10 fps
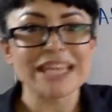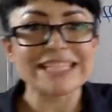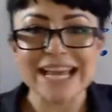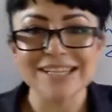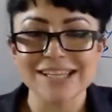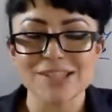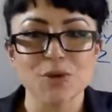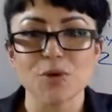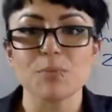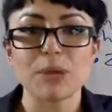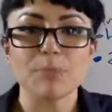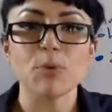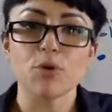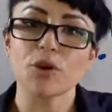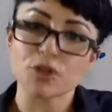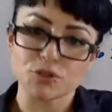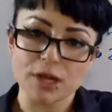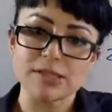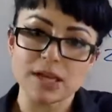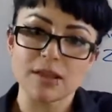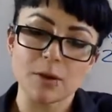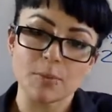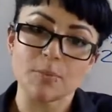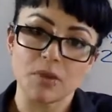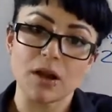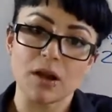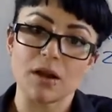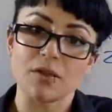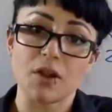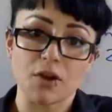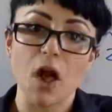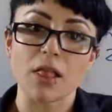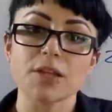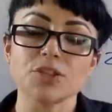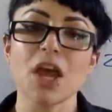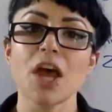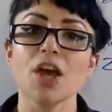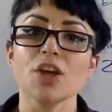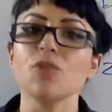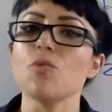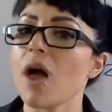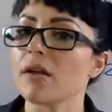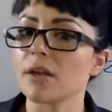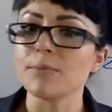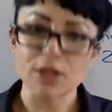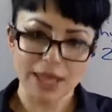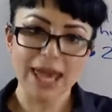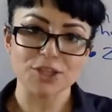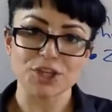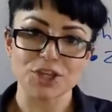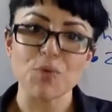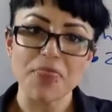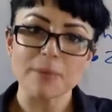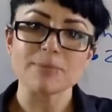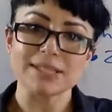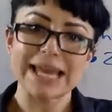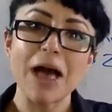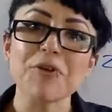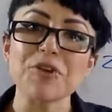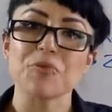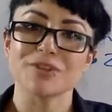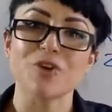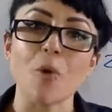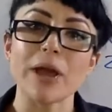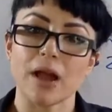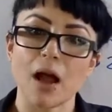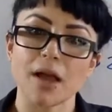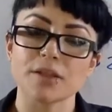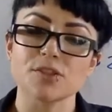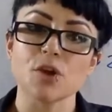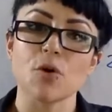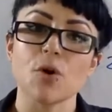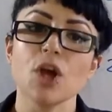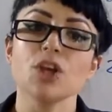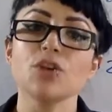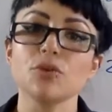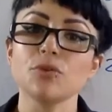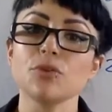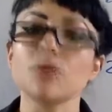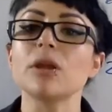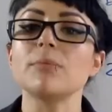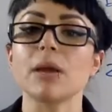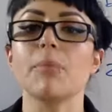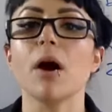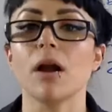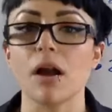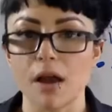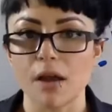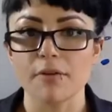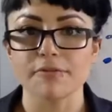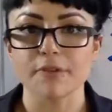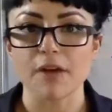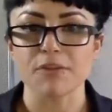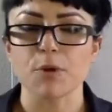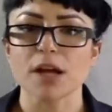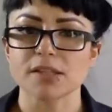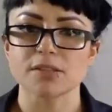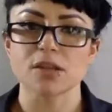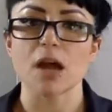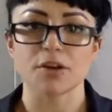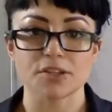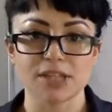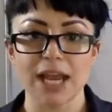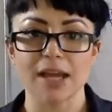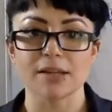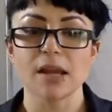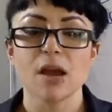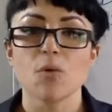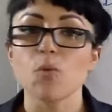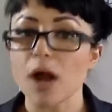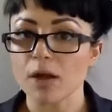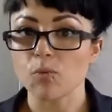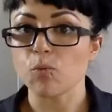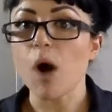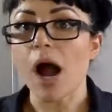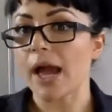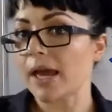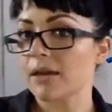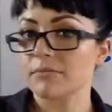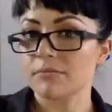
the dentist, you go to people who you're trusting their their their knowledge. You want communication. You want them to tell you what's going on, so you you can be a part of of the process to understand what why